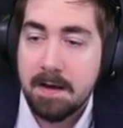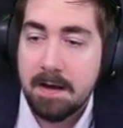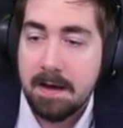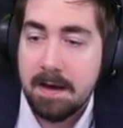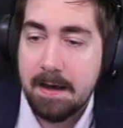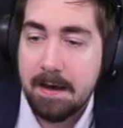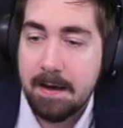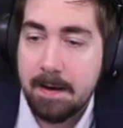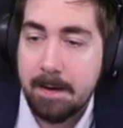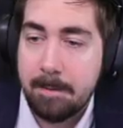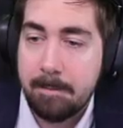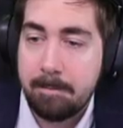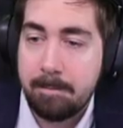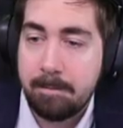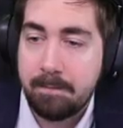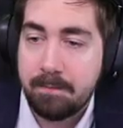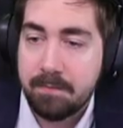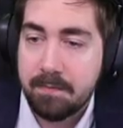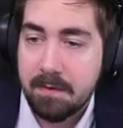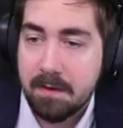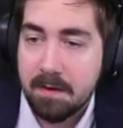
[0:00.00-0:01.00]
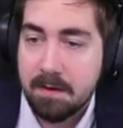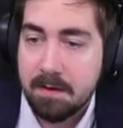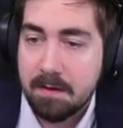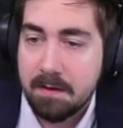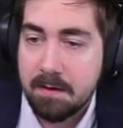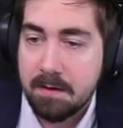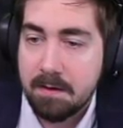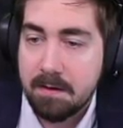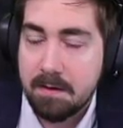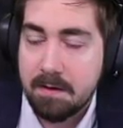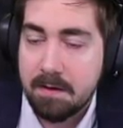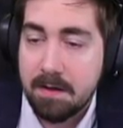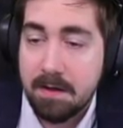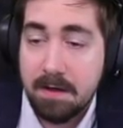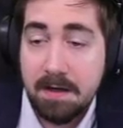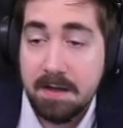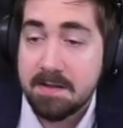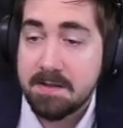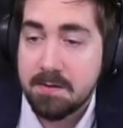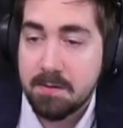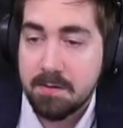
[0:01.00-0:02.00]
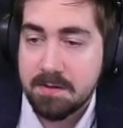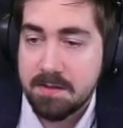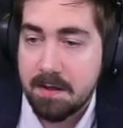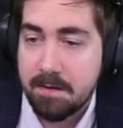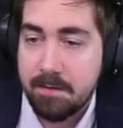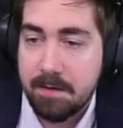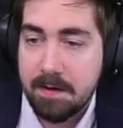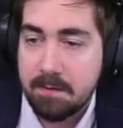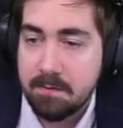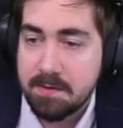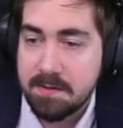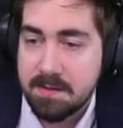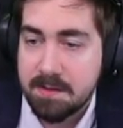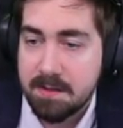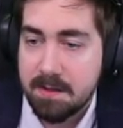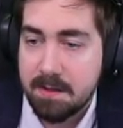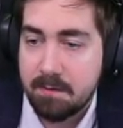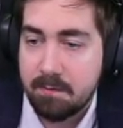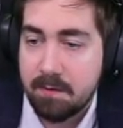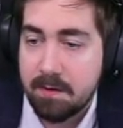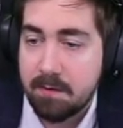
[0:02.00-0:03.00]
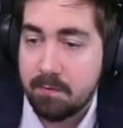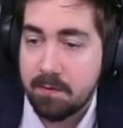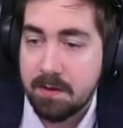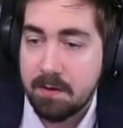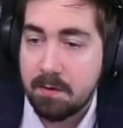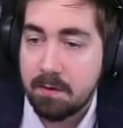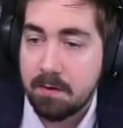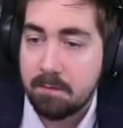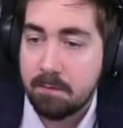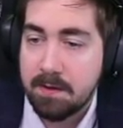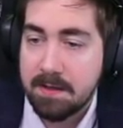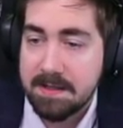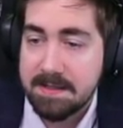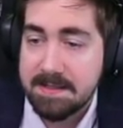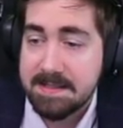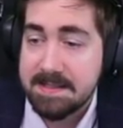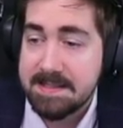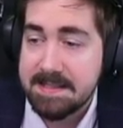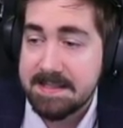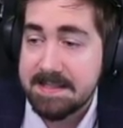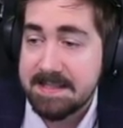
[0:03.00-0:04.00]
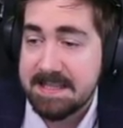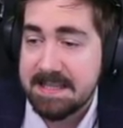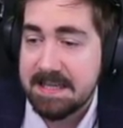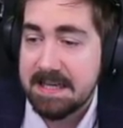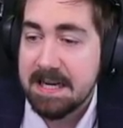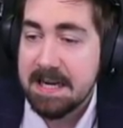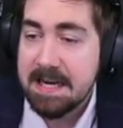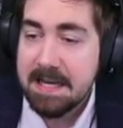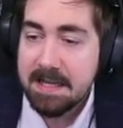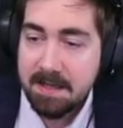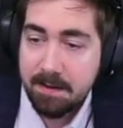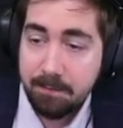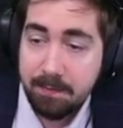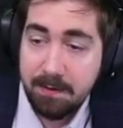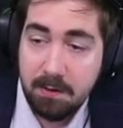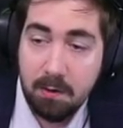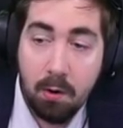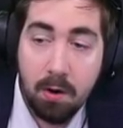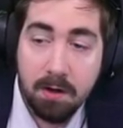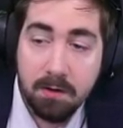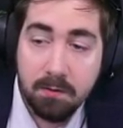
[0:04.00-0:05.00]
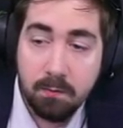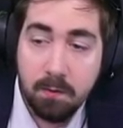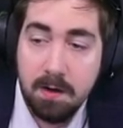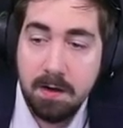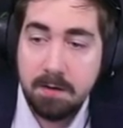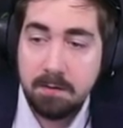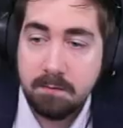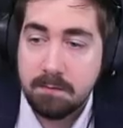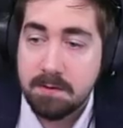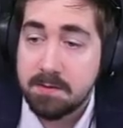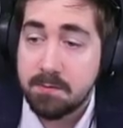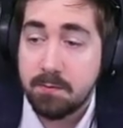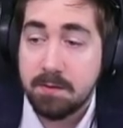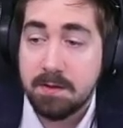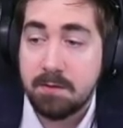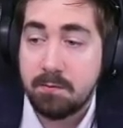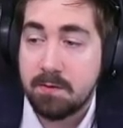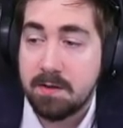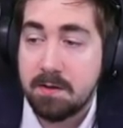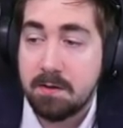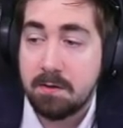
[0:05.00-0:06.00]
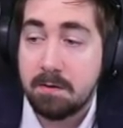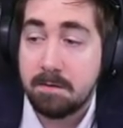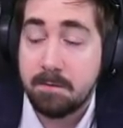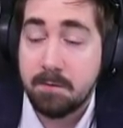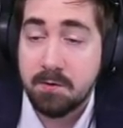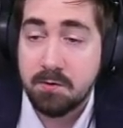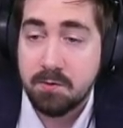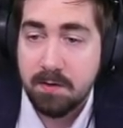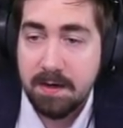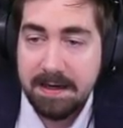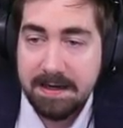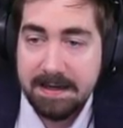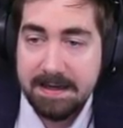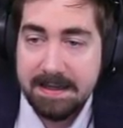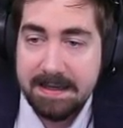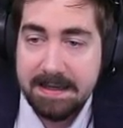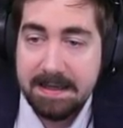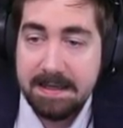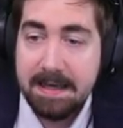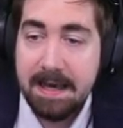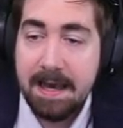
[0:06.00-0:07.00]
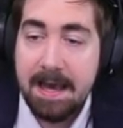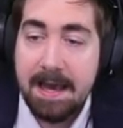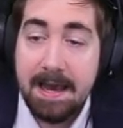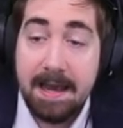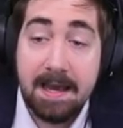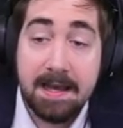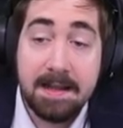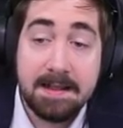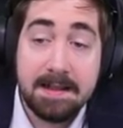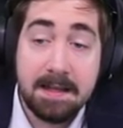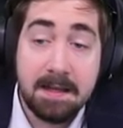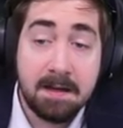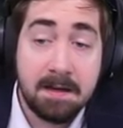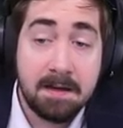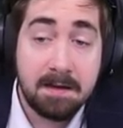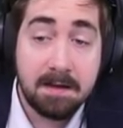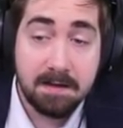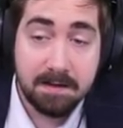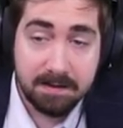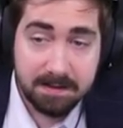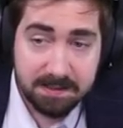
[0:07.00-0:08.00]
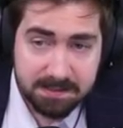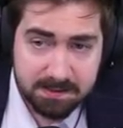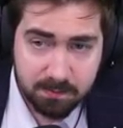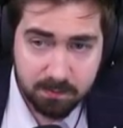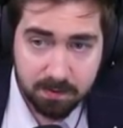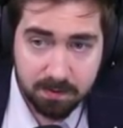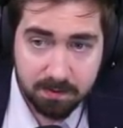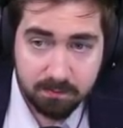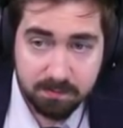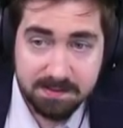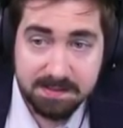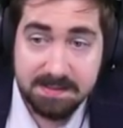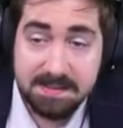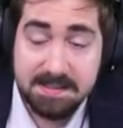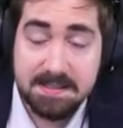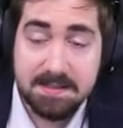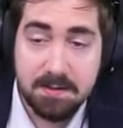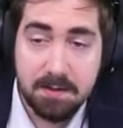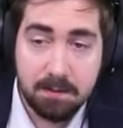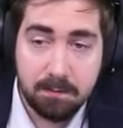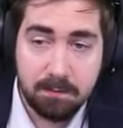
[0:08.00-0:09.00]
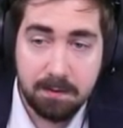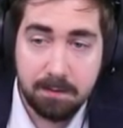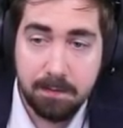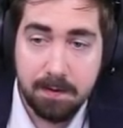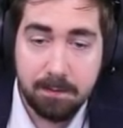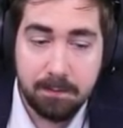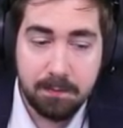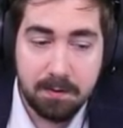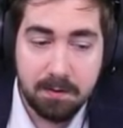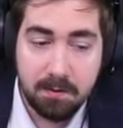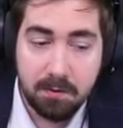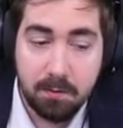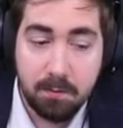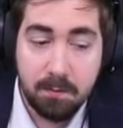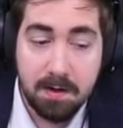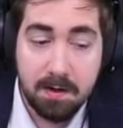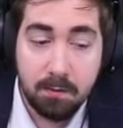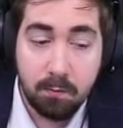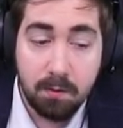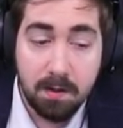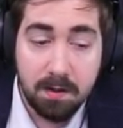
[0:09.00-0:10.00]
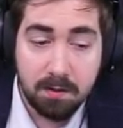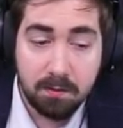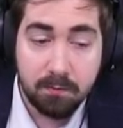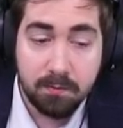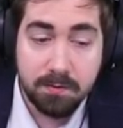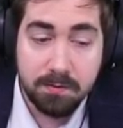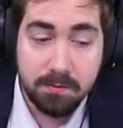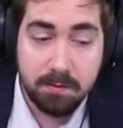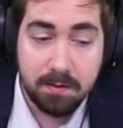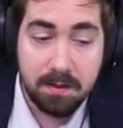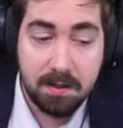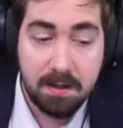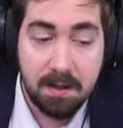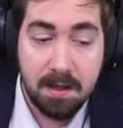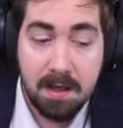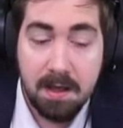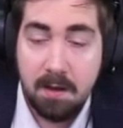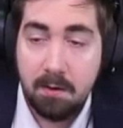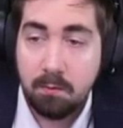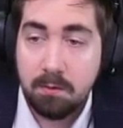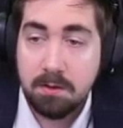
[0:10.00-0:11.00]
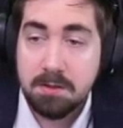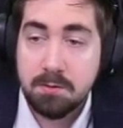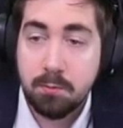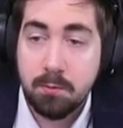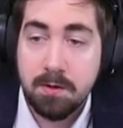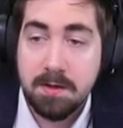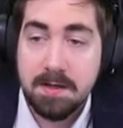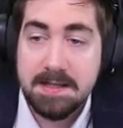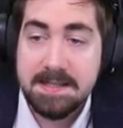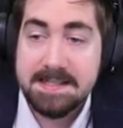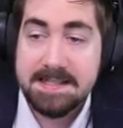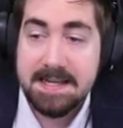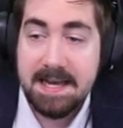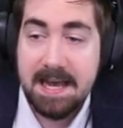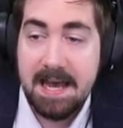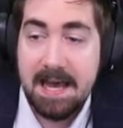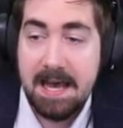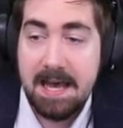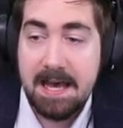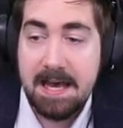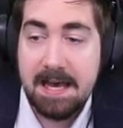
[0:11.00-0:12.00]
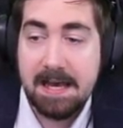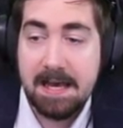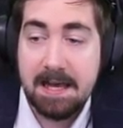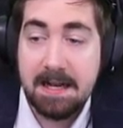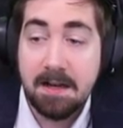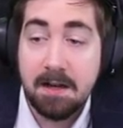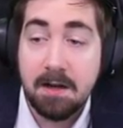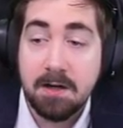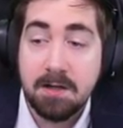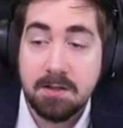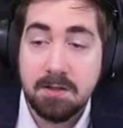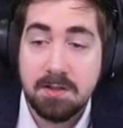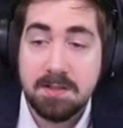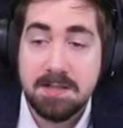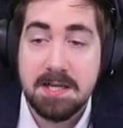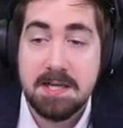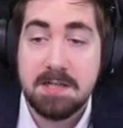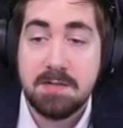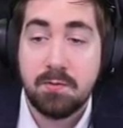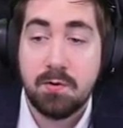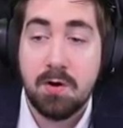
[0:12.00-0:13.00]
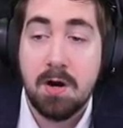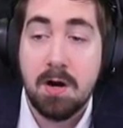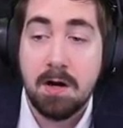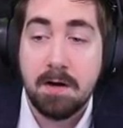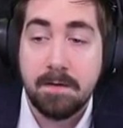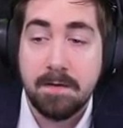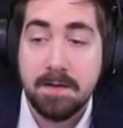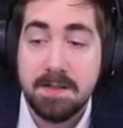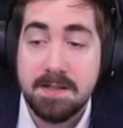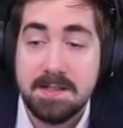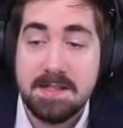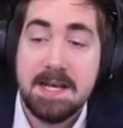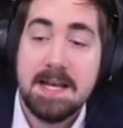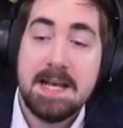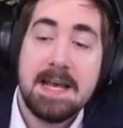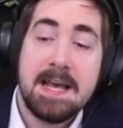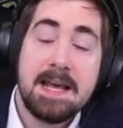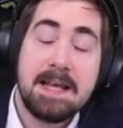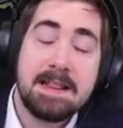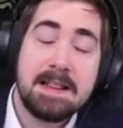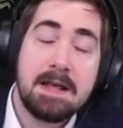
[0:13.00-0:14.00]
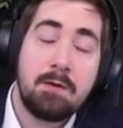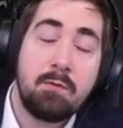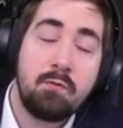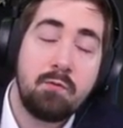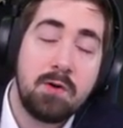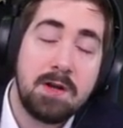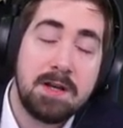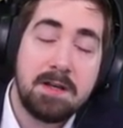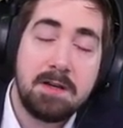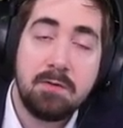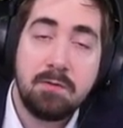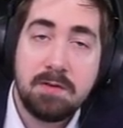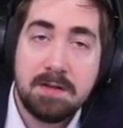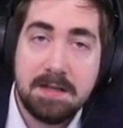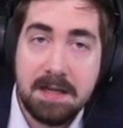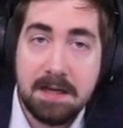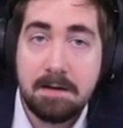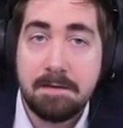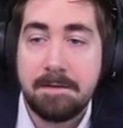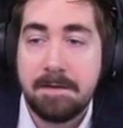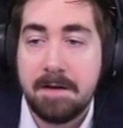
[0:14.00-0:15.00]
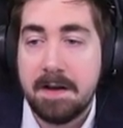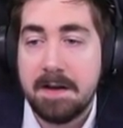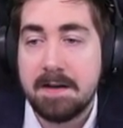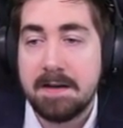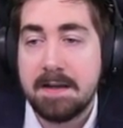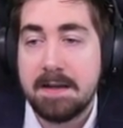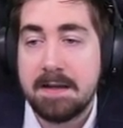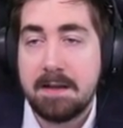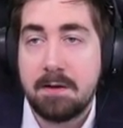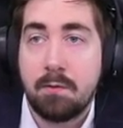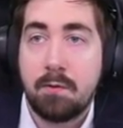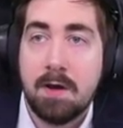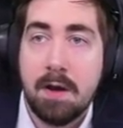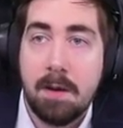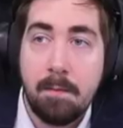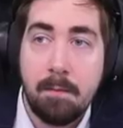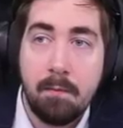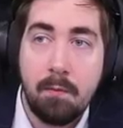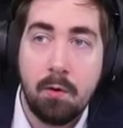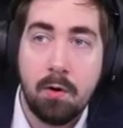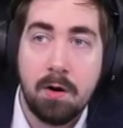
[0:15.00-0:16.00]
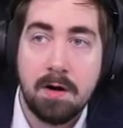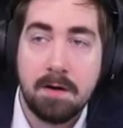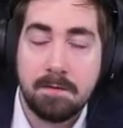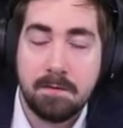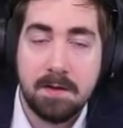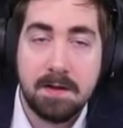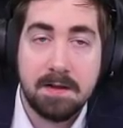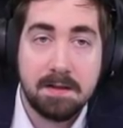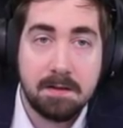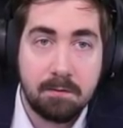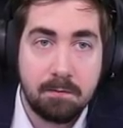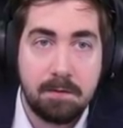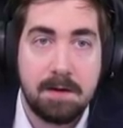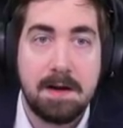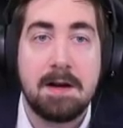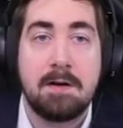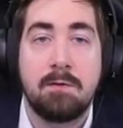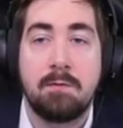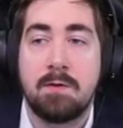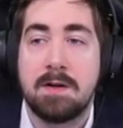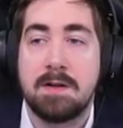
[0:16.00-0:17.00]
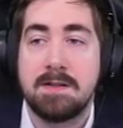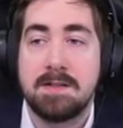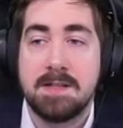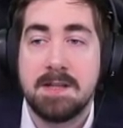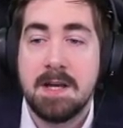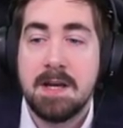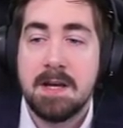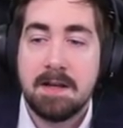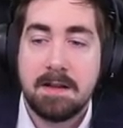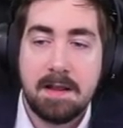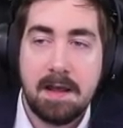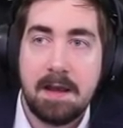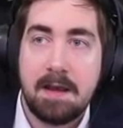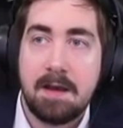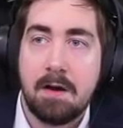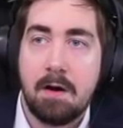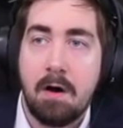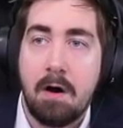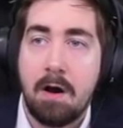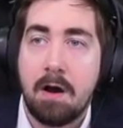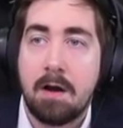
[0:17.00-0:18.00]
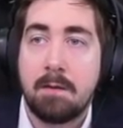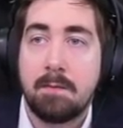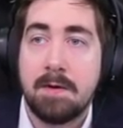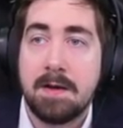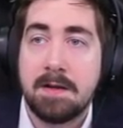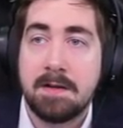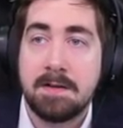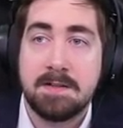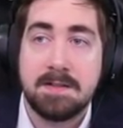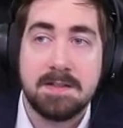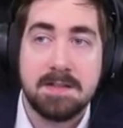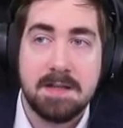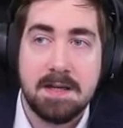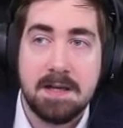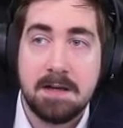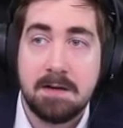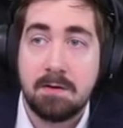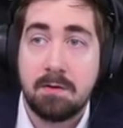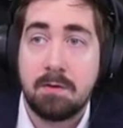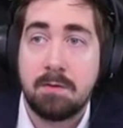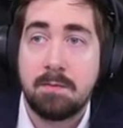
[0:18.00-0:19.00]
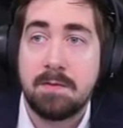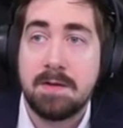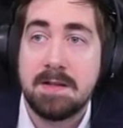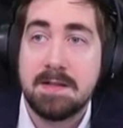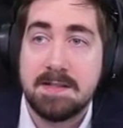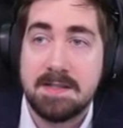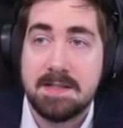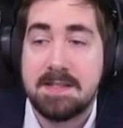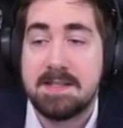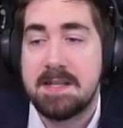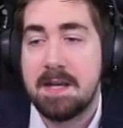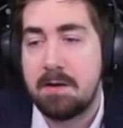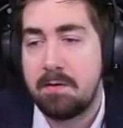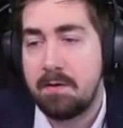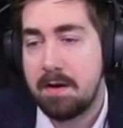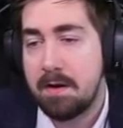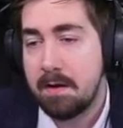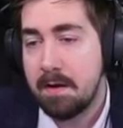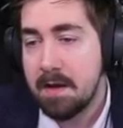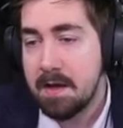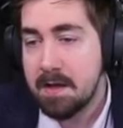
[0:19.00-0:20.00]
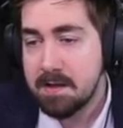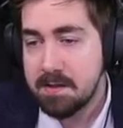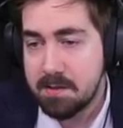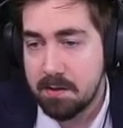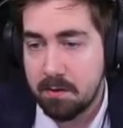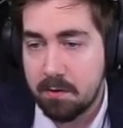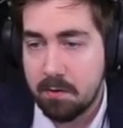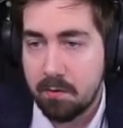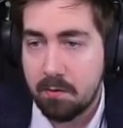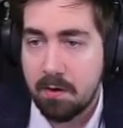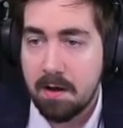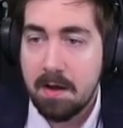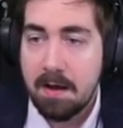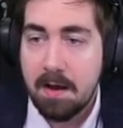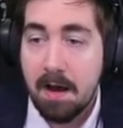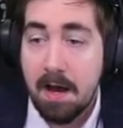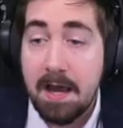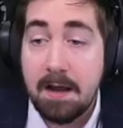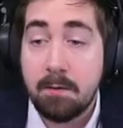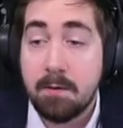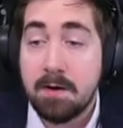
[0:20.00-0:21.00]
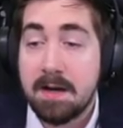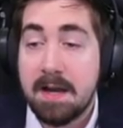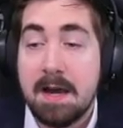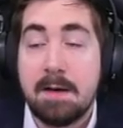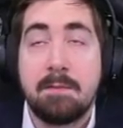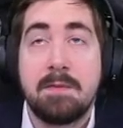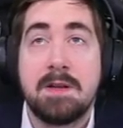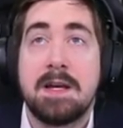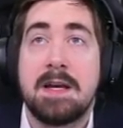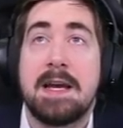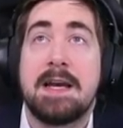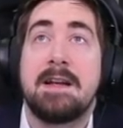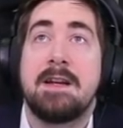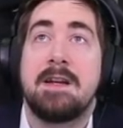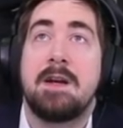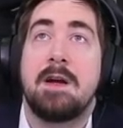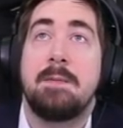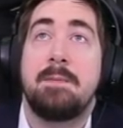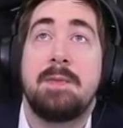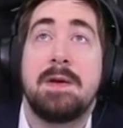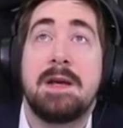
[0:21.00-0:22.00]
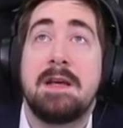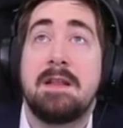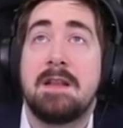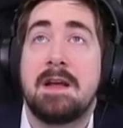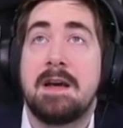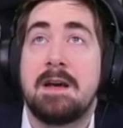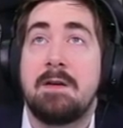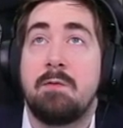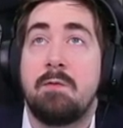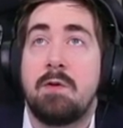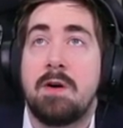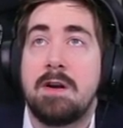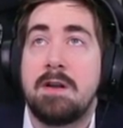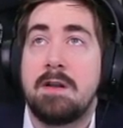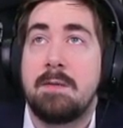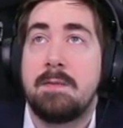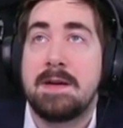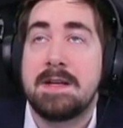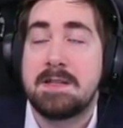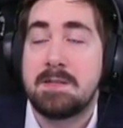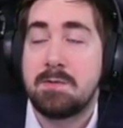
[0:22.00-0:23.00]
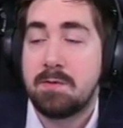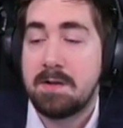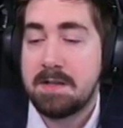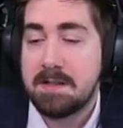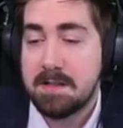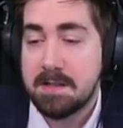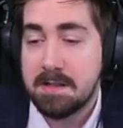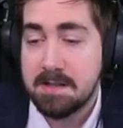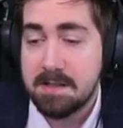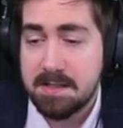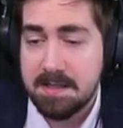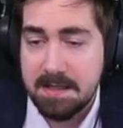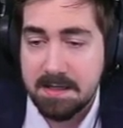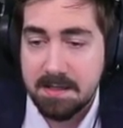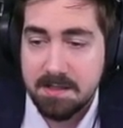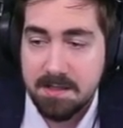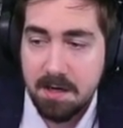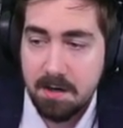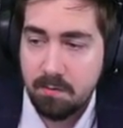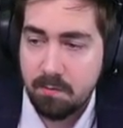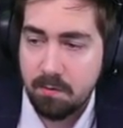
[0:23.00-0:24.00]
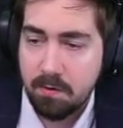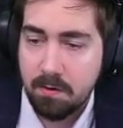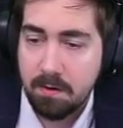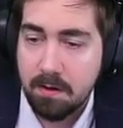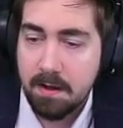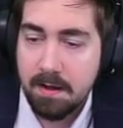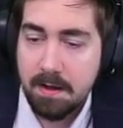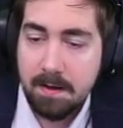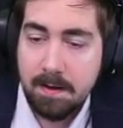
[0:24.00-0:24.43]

In solo Selphon, it was really, really good with Essences here. The Beyond one was really, really good for Trade League. And then this one was extremely popular no matter what you were doing, which was a larger chance for harvest, and that when you did find it, you got more of like the rare ones, like augment, annulments, etc. So Havoc Hamlet ended up being like one of the best regions in general.